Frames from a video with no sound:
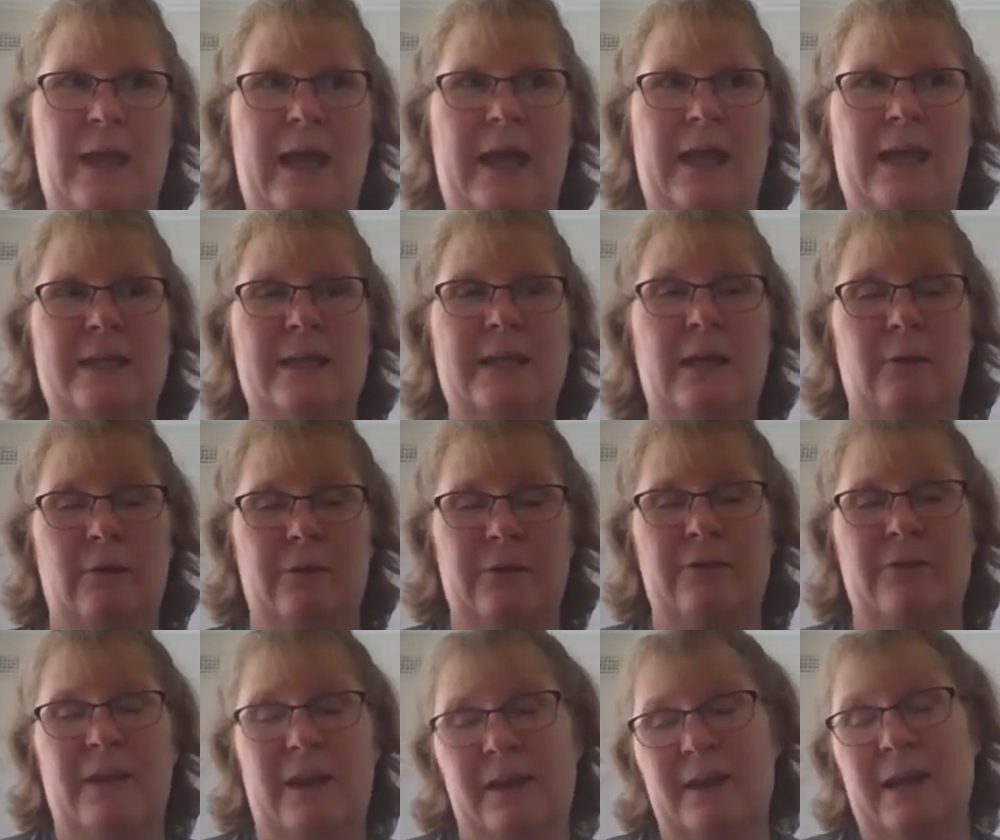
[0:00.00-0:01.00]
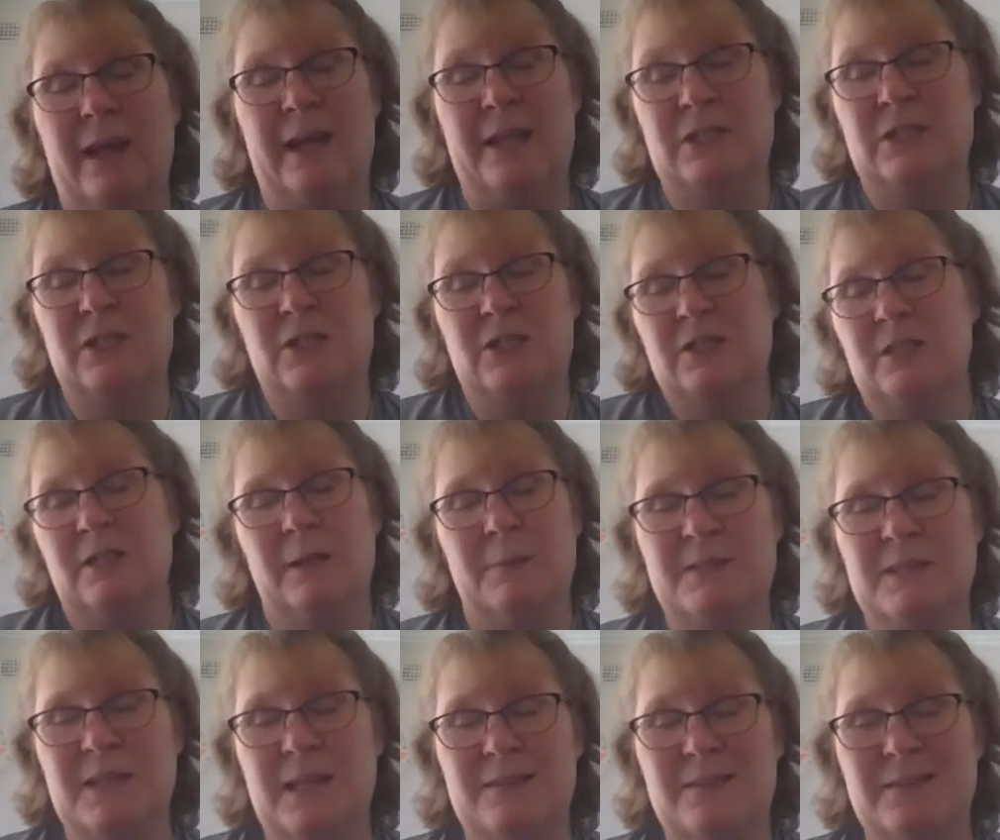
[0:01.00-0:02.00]
And a lot of that actually just comes
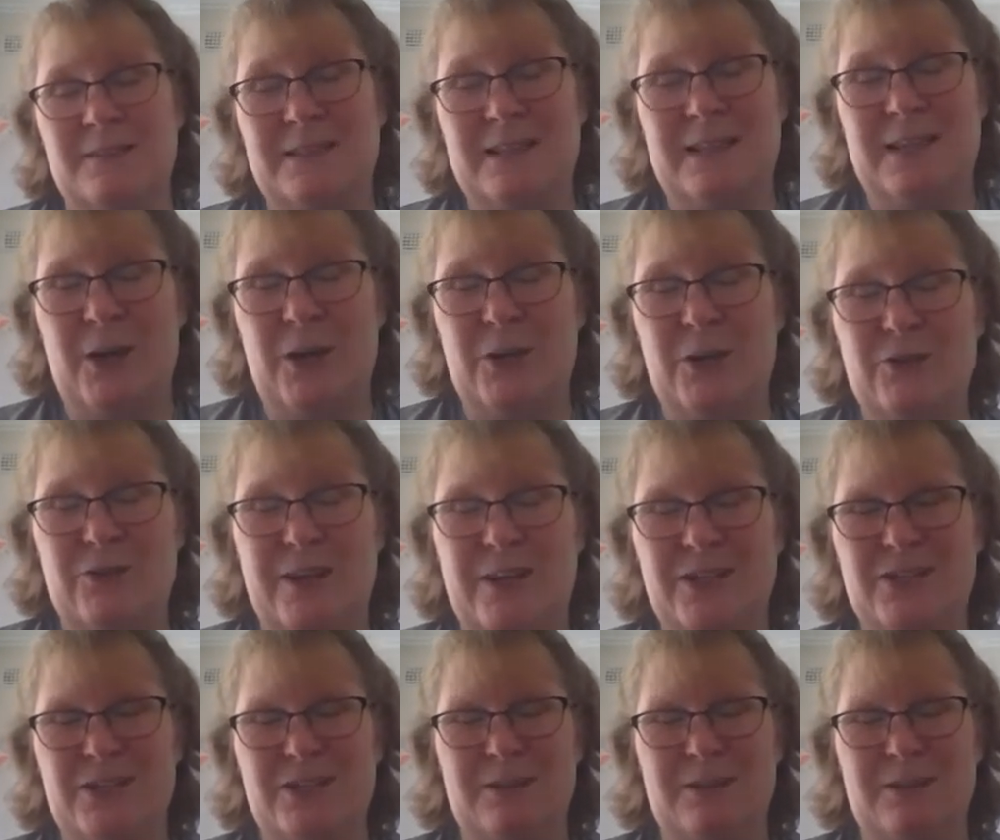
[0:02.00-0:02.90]
down to dehydration,